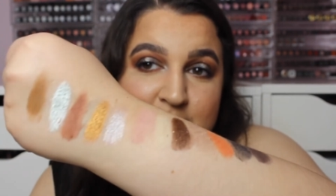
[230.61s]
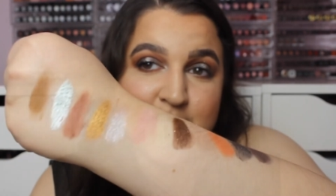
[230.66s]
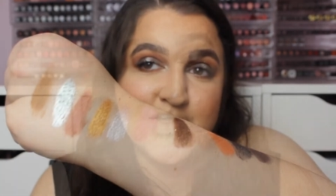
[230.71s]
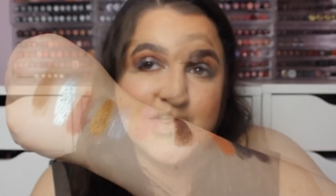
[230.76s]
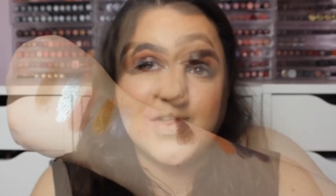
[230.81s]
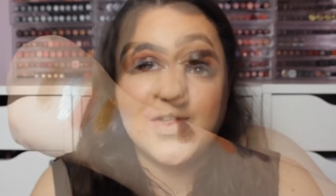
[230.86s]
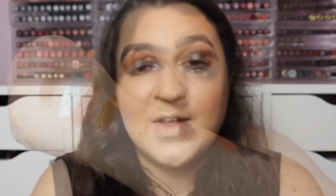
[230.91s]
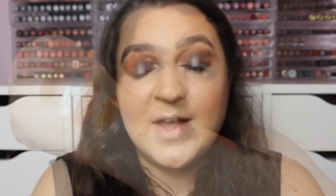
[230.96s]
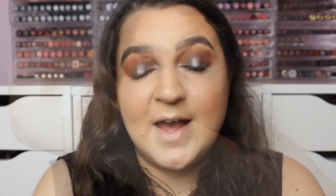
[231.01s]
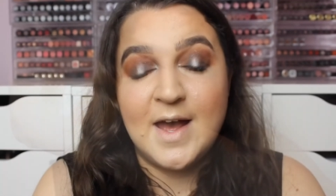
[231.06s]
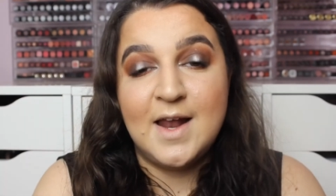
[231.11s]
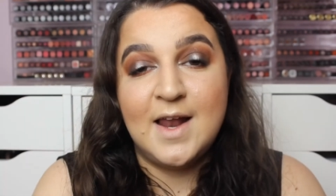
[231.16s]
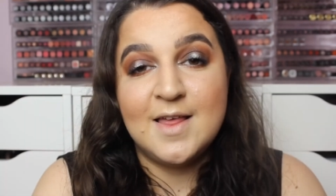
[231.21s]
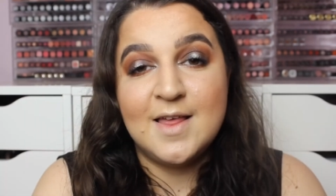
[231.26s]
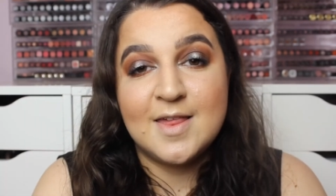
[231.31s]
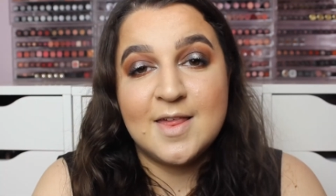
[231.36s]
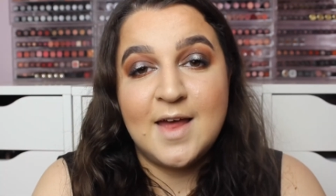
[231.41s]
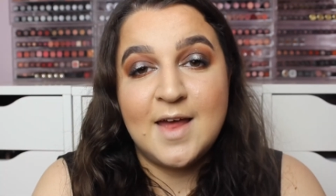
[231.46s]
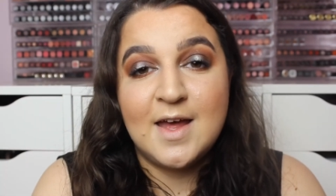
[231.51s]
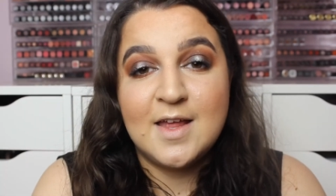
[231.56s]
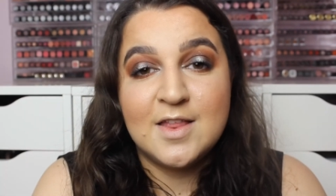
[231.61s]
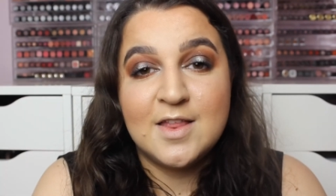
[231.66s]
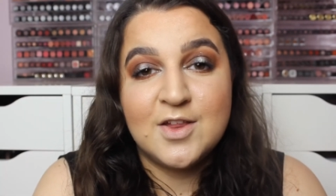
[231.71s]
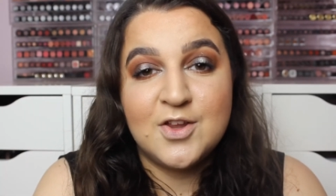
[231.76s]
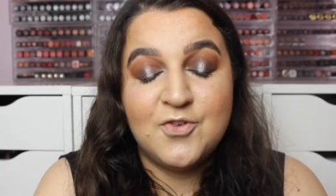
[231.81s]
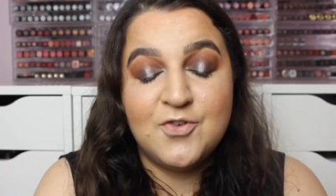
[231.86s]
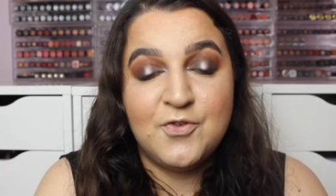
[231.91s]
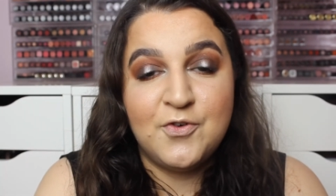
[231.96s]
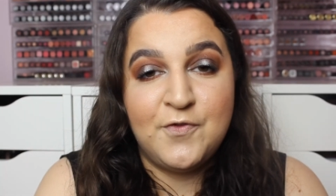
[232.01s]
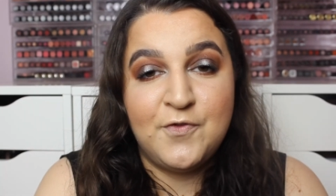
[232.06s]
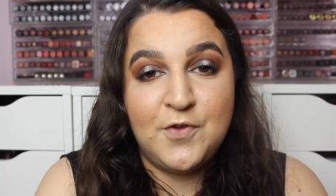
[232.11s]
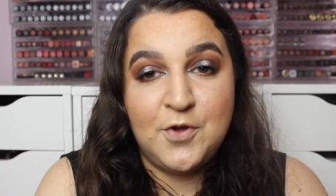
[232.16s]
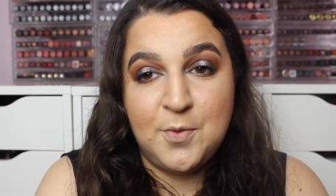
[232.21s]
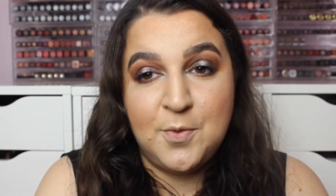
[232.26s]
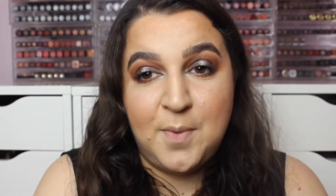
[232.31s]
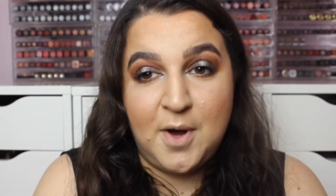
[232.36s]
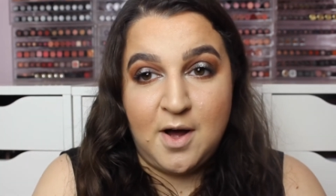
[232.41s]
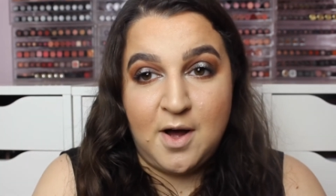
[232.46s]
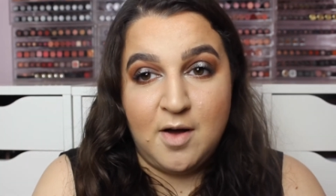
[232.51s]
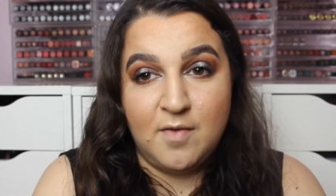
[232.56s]
So yeah, let's get into the review
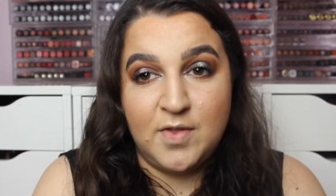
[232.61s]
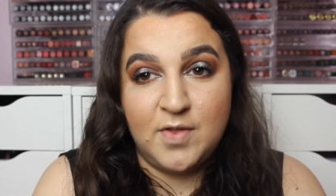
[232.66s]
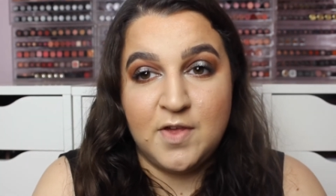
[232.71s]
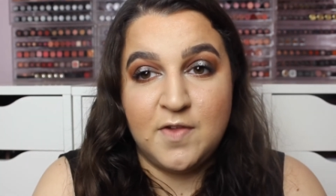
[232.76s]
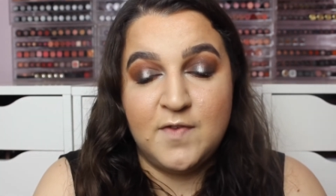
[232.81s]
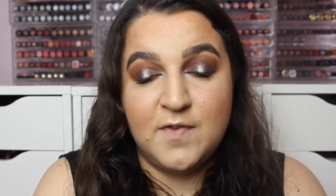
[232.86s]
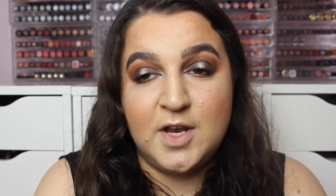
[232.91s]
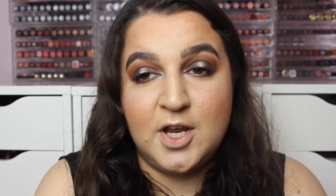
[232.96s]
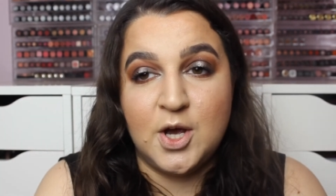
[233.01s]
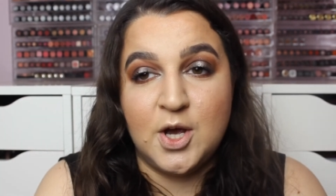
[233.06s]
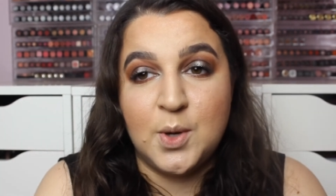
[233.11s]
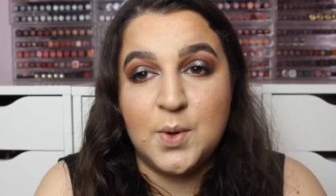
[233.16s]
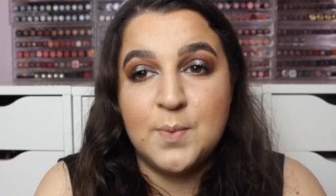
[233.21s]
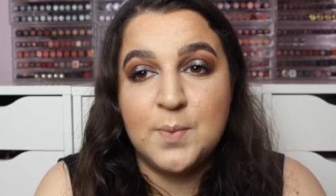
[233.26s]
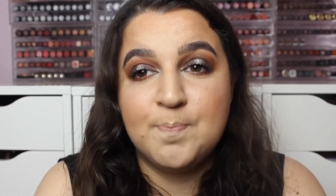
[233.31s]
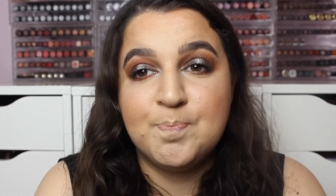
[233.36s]
part of this video.